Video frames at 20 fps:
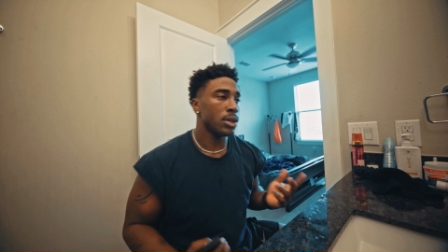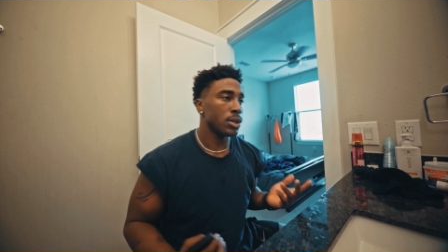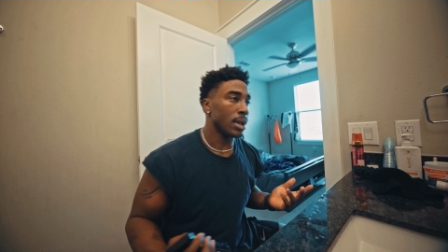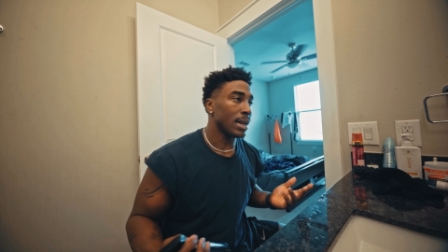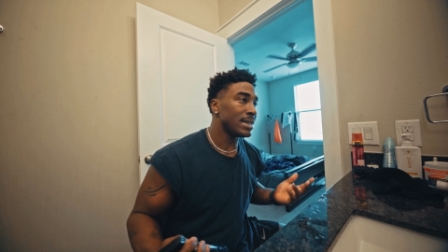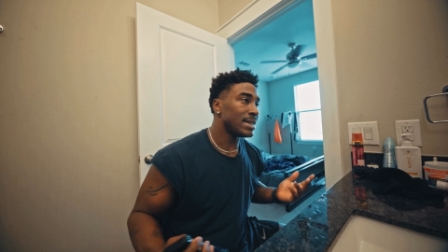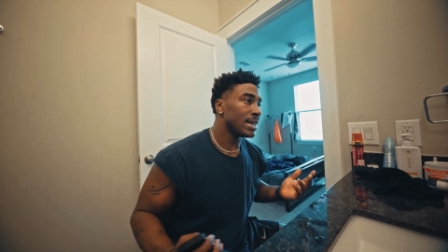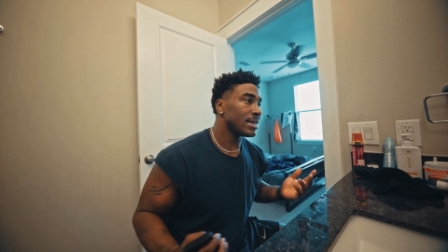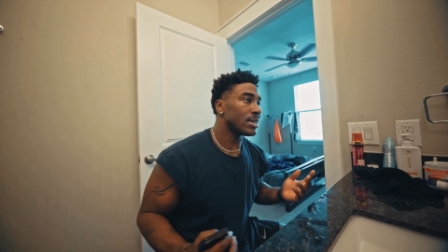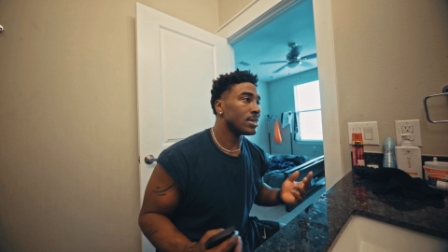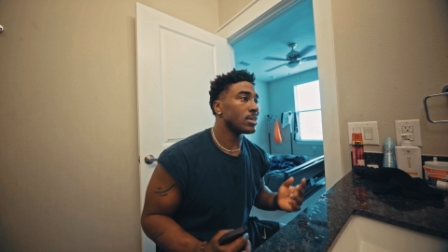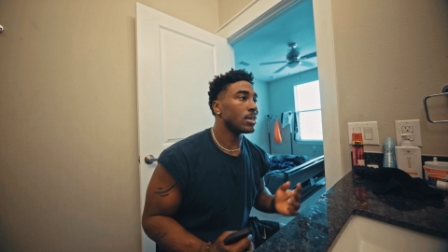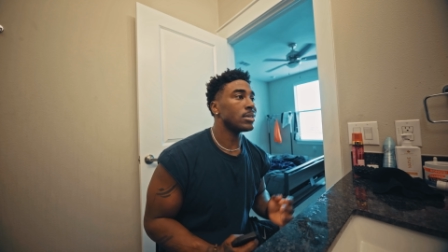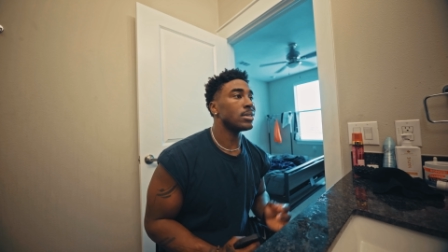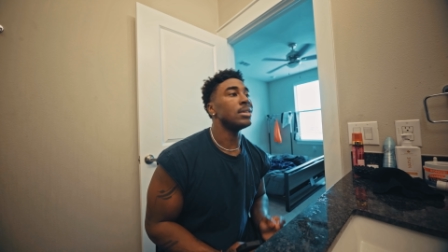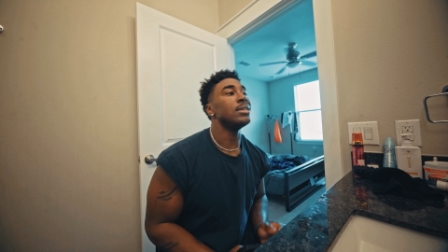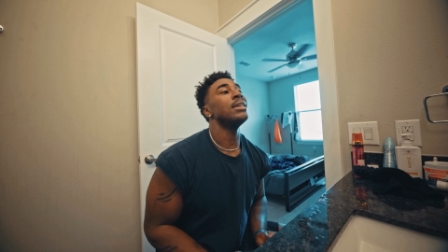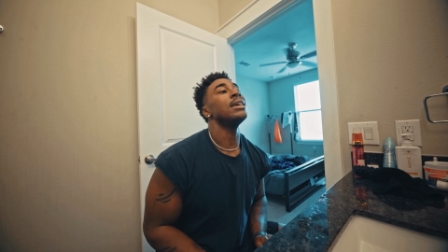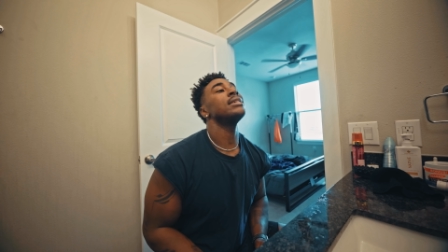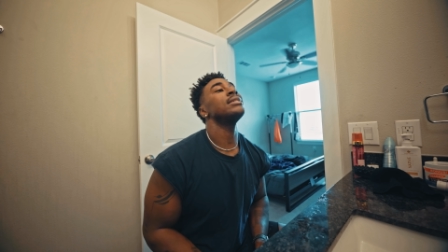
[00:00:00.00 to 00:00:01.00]
So that takes us on to
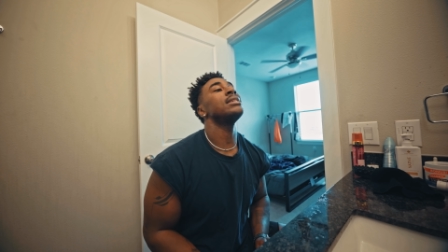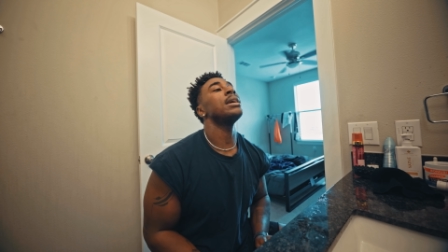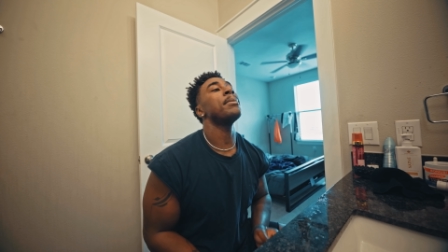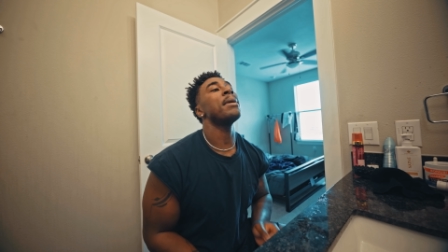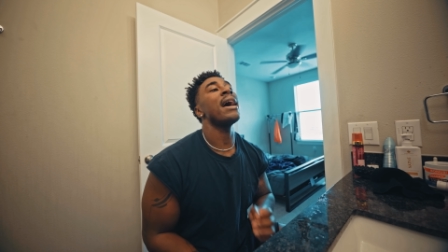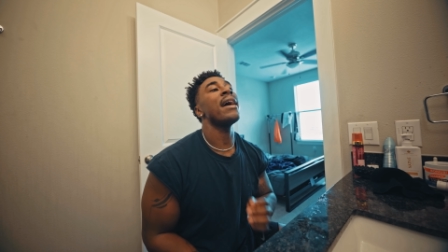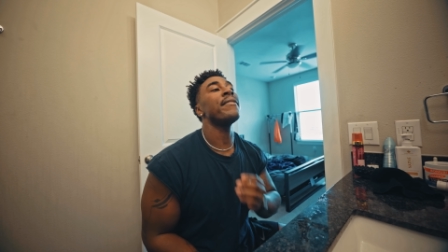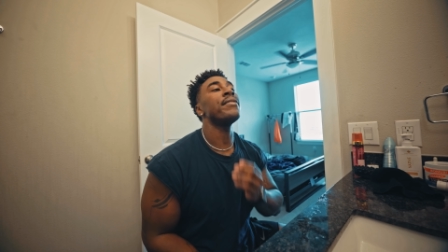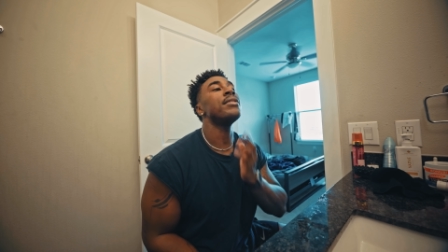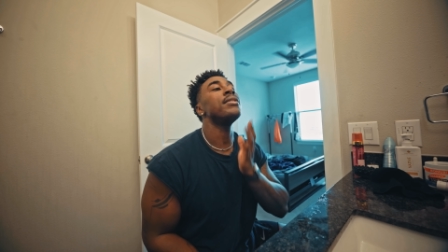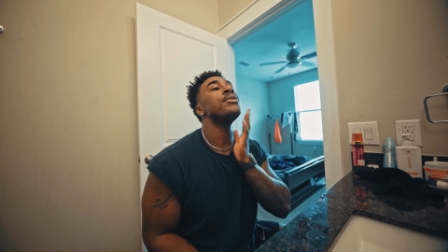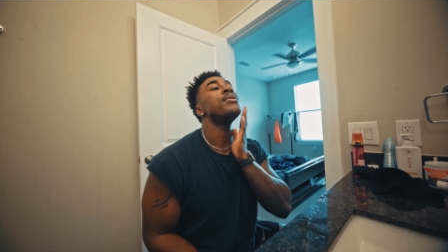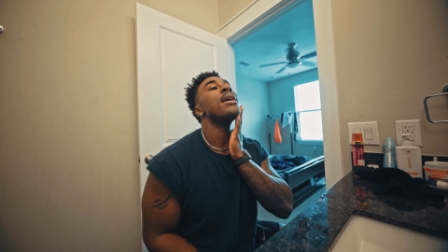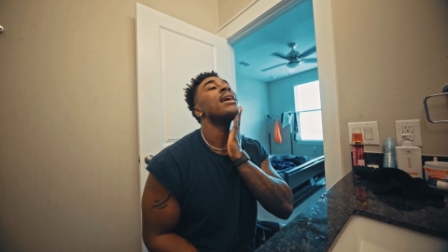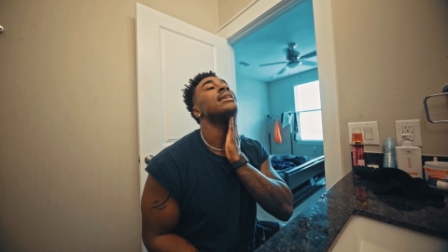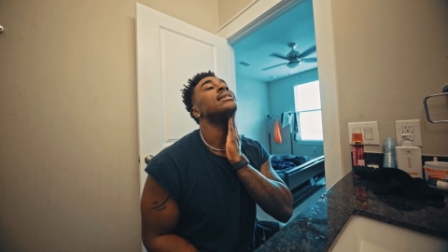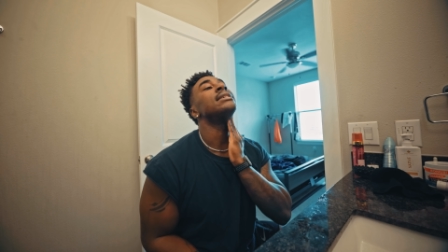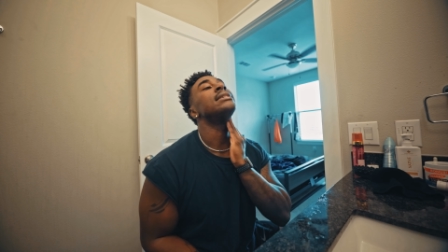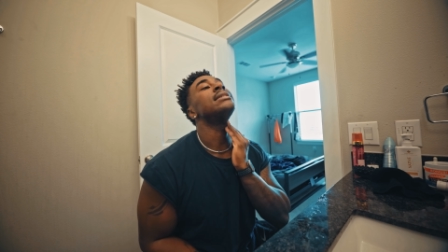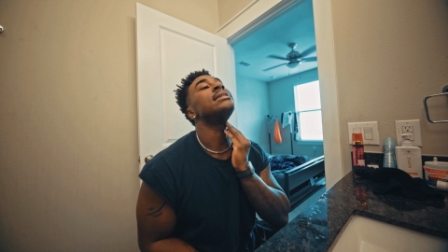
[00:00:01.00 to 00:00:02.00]
the next step after you
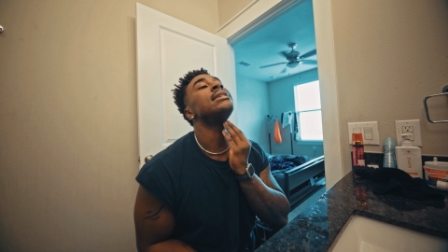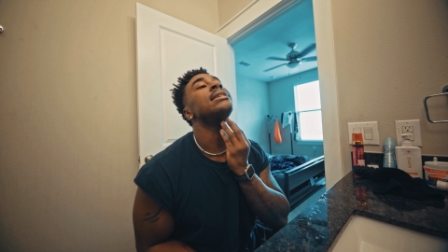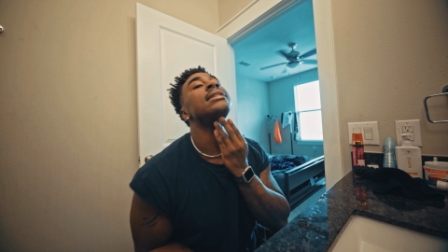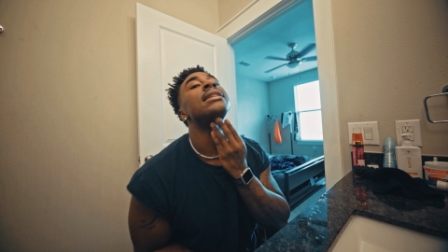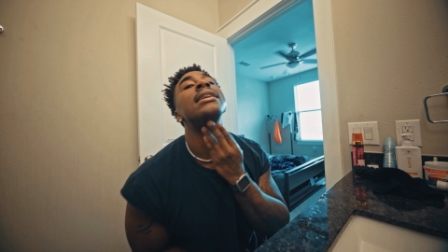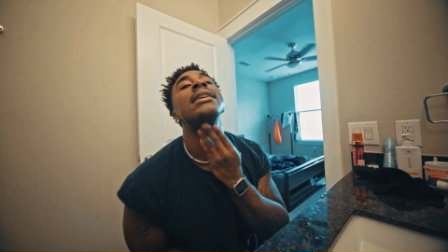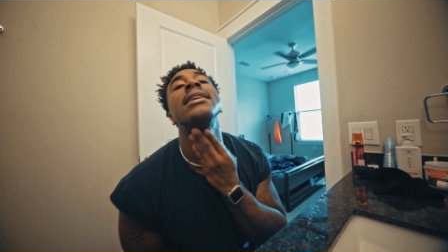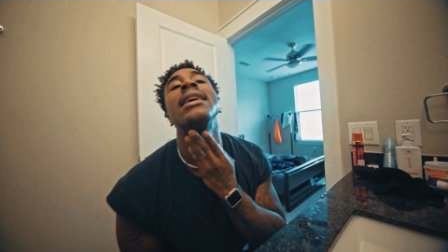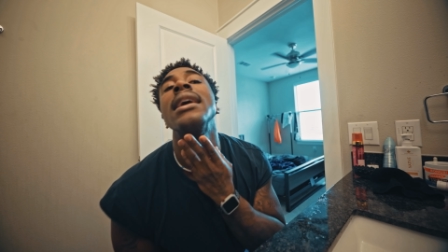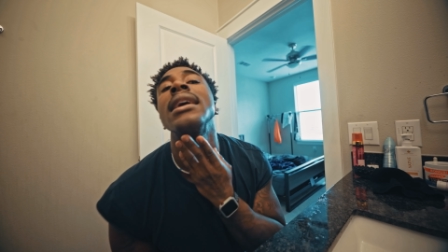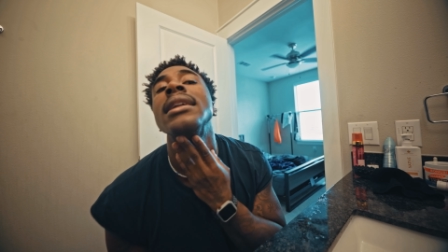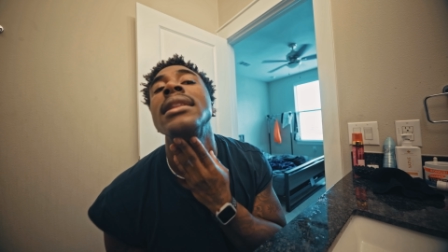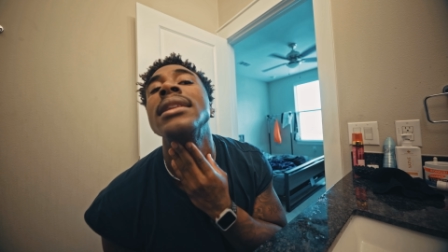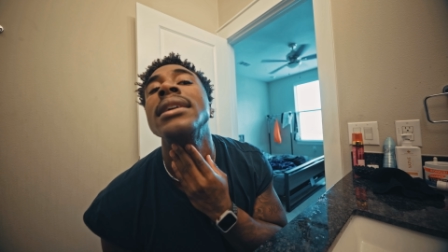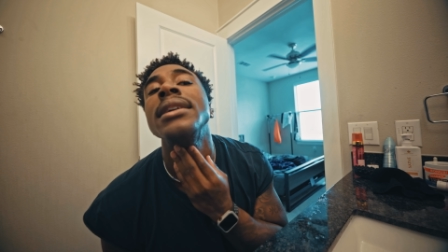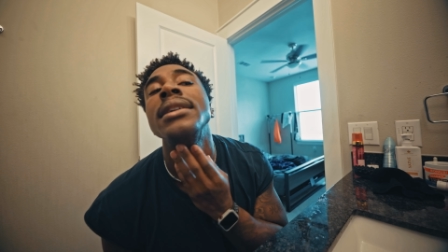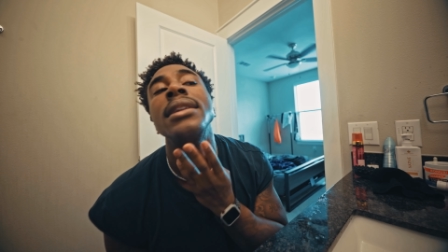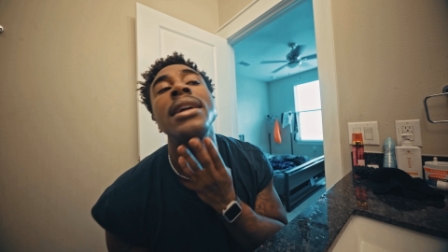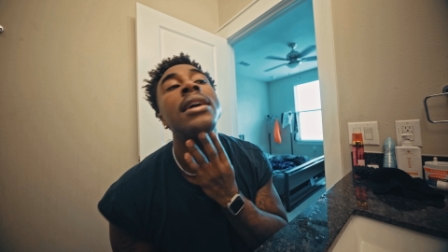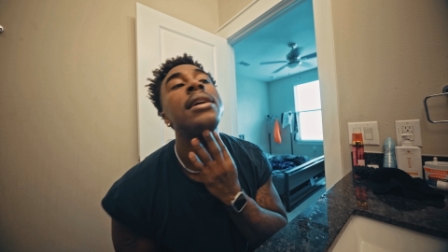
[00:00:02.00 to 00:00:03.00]
actually see that it got
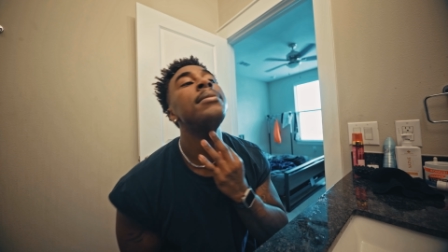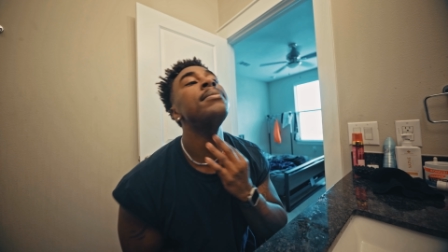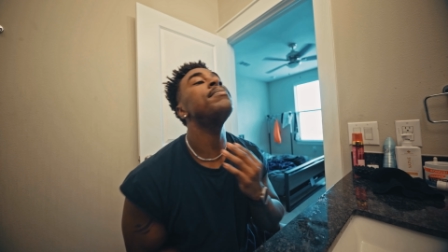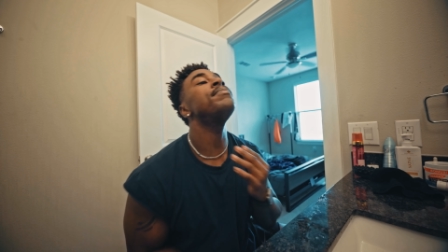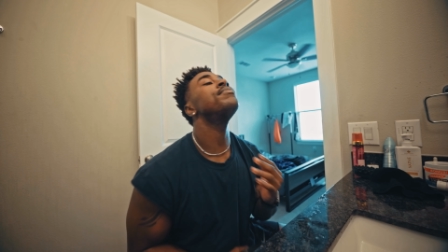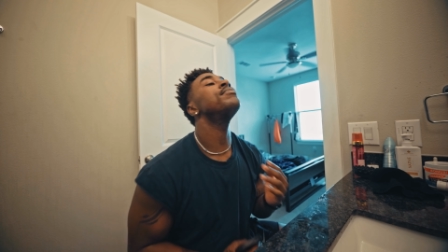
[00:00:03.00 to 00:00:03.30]
cleaned up.